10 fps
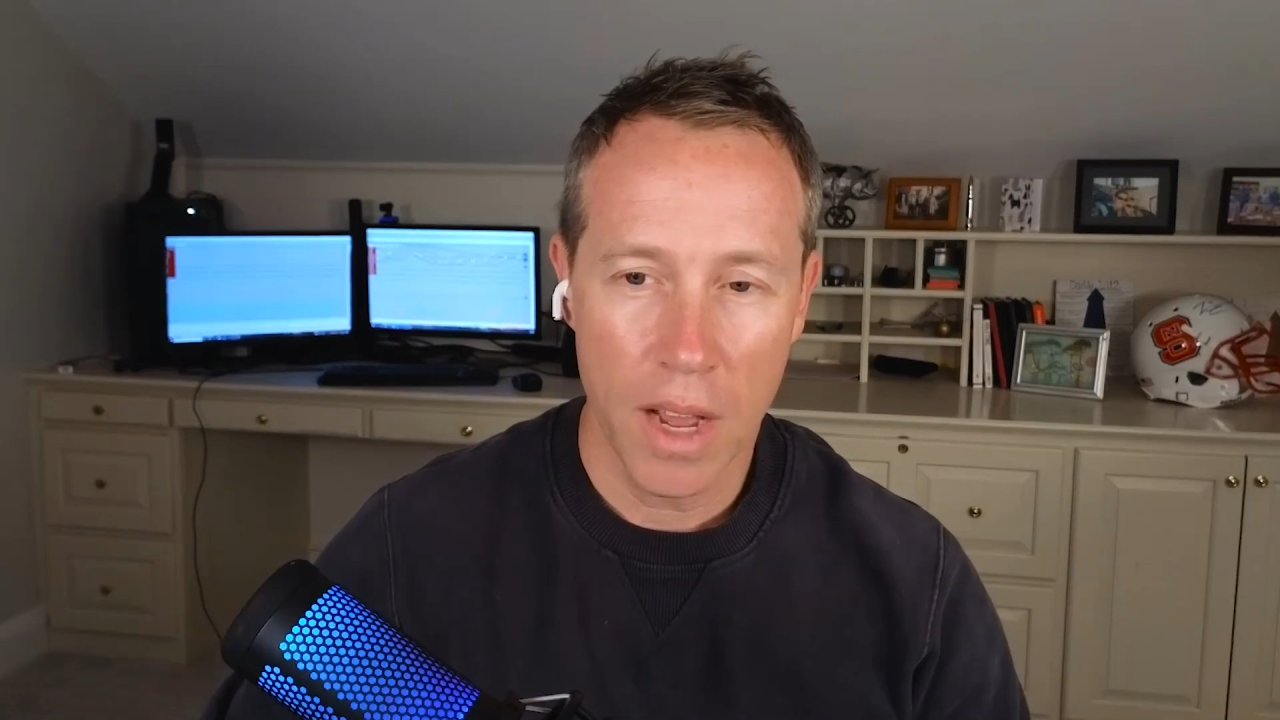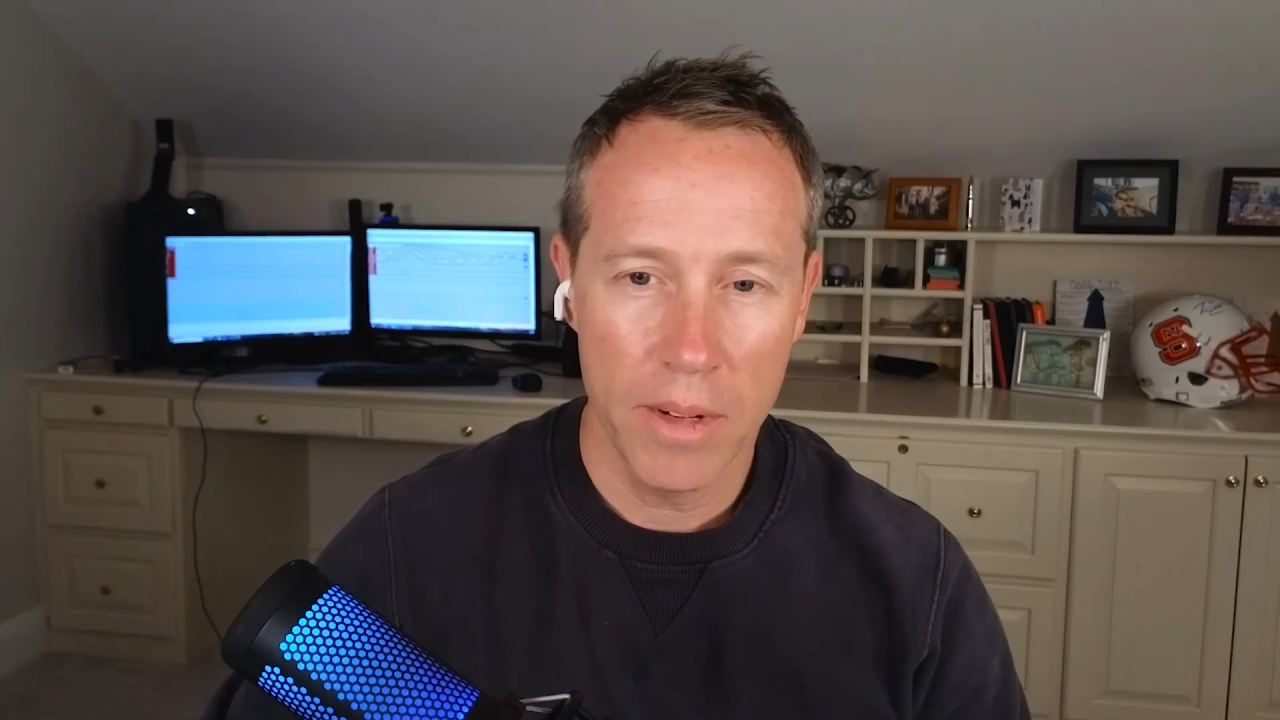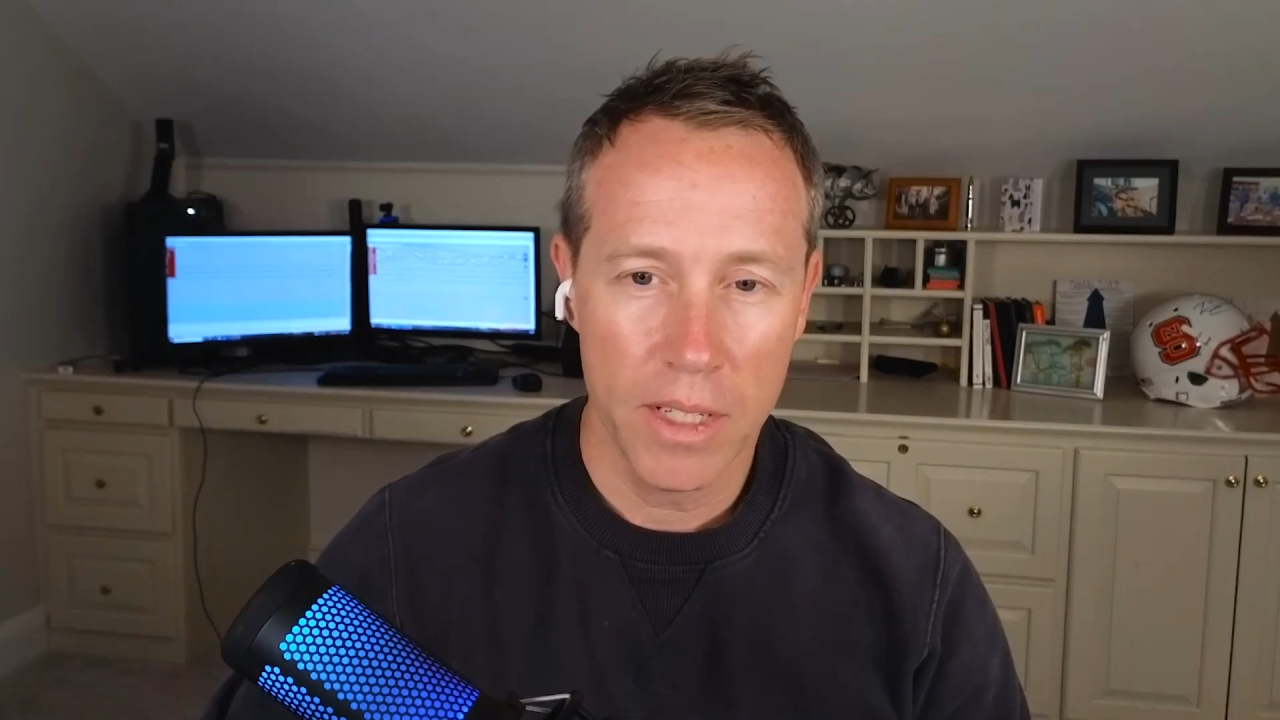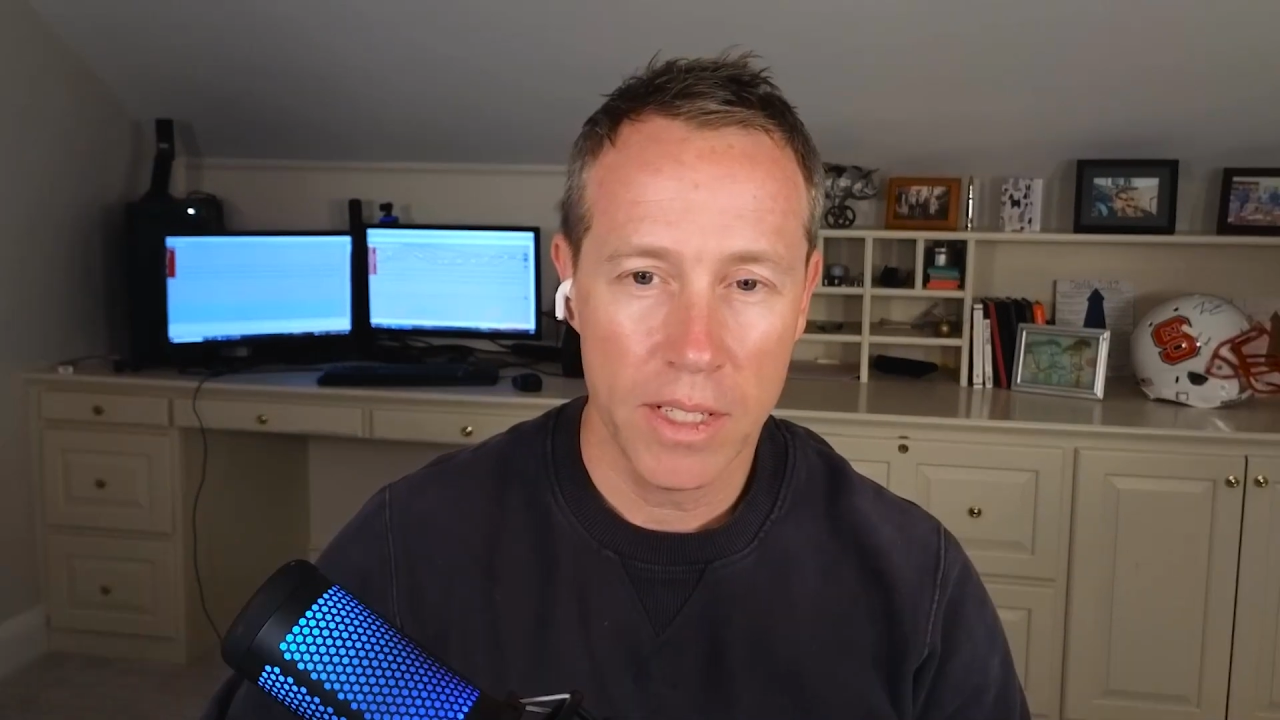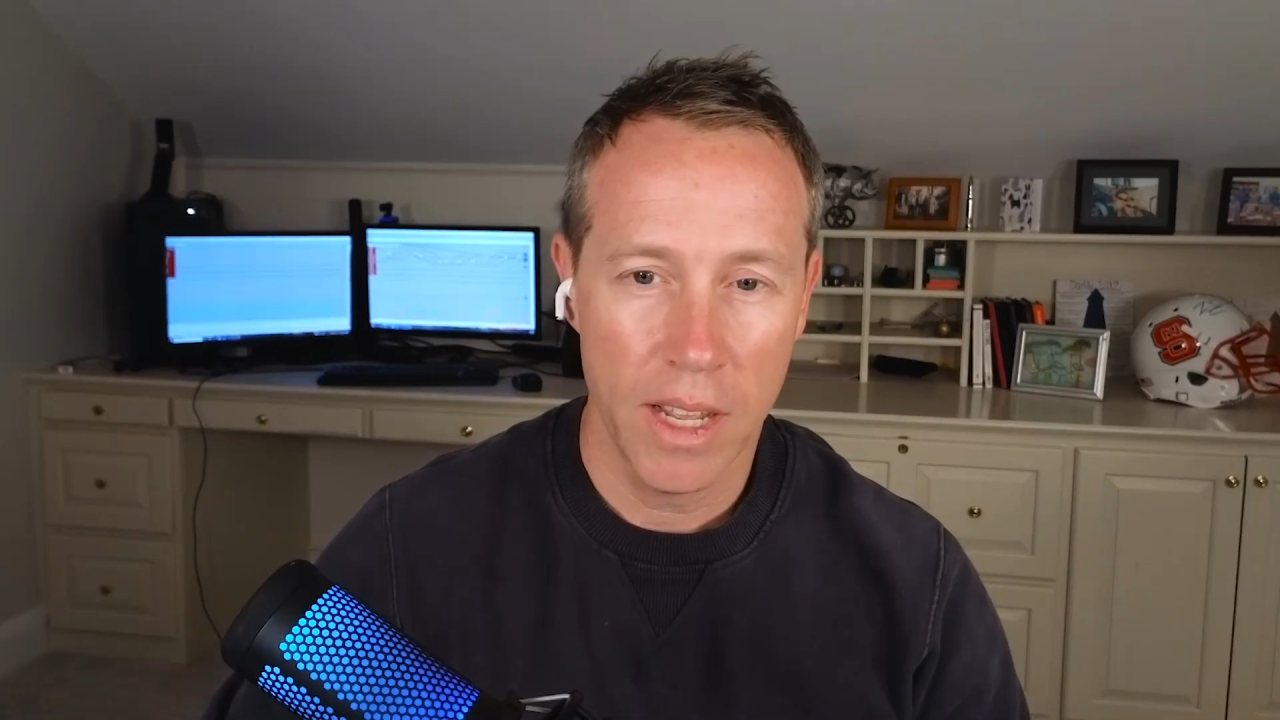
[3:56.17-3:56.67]

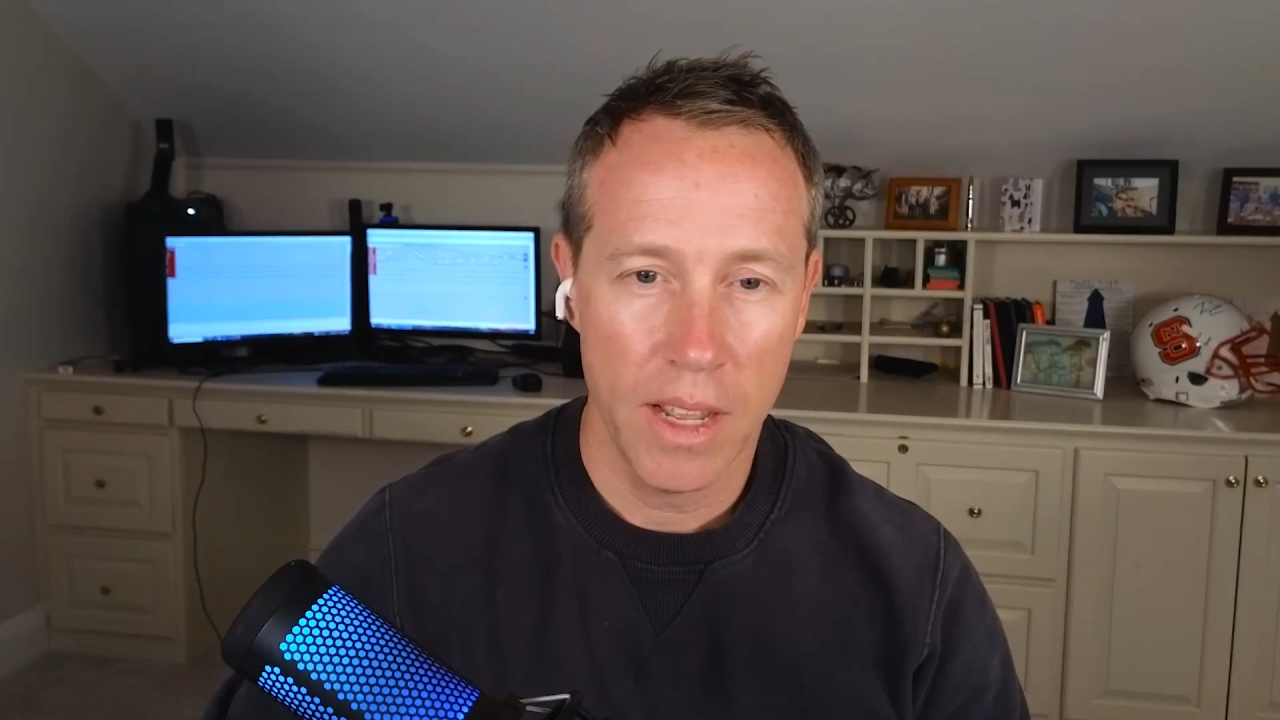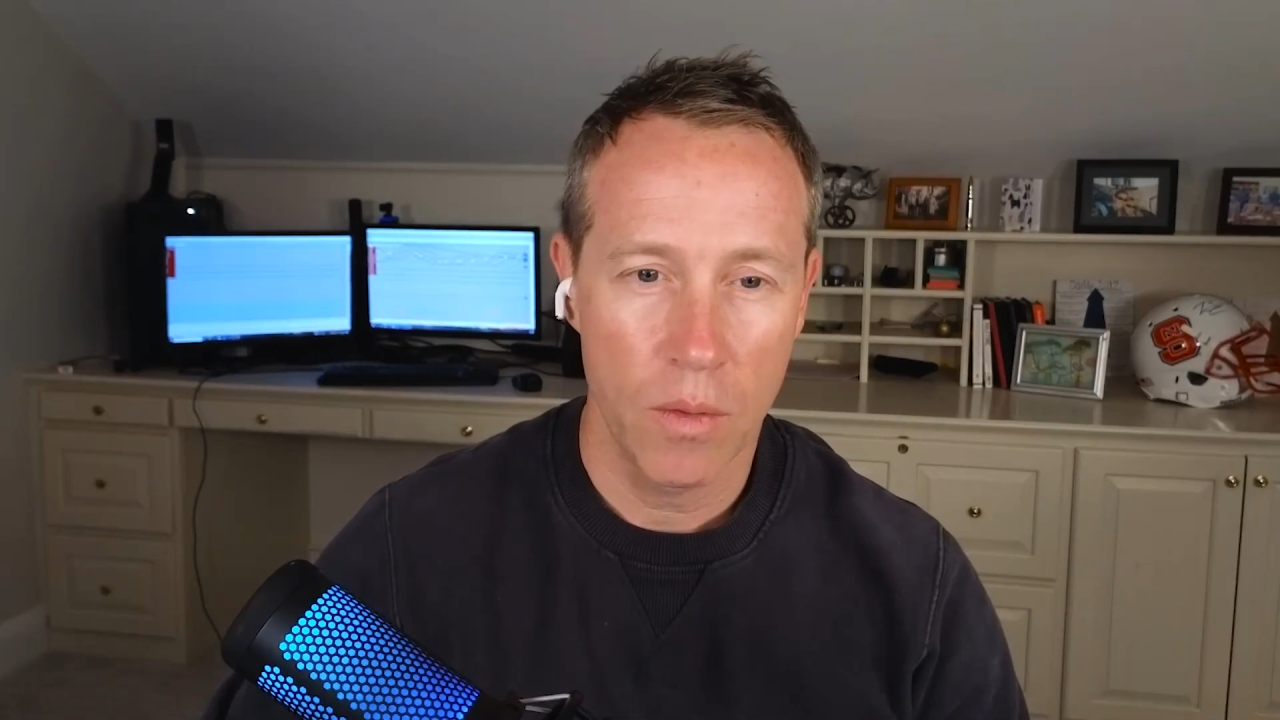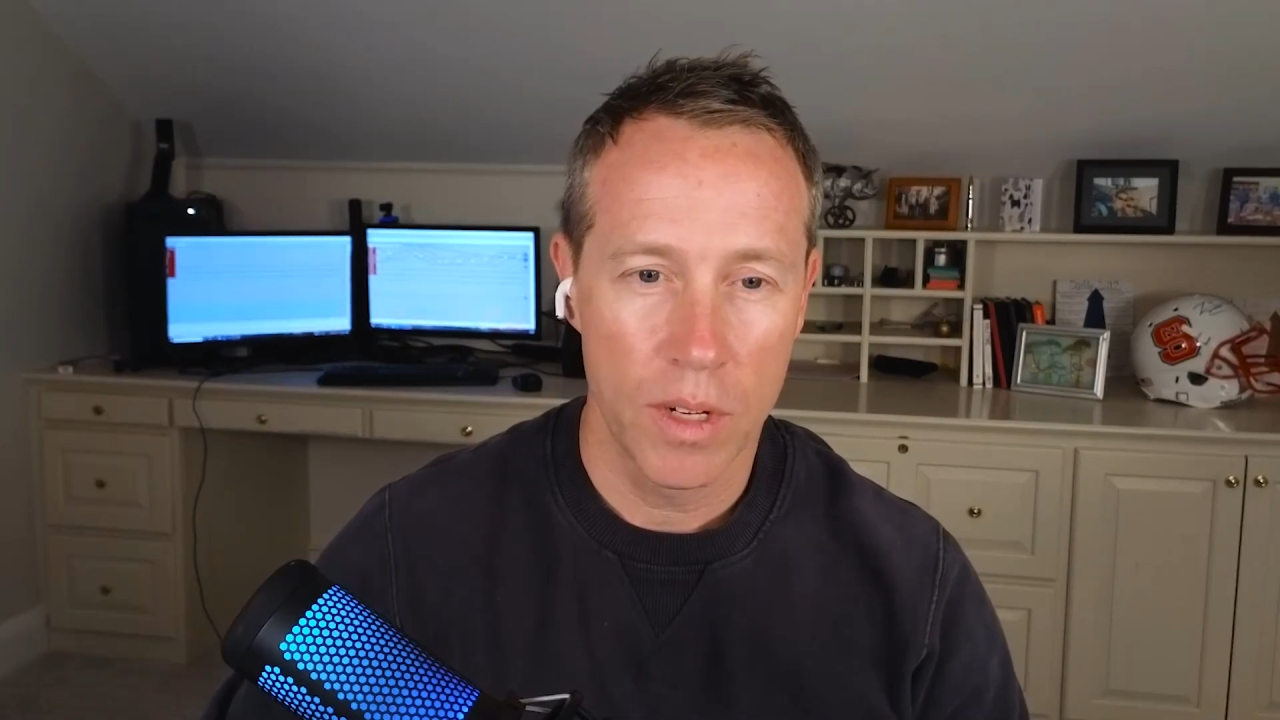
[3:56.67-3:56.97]
obviously,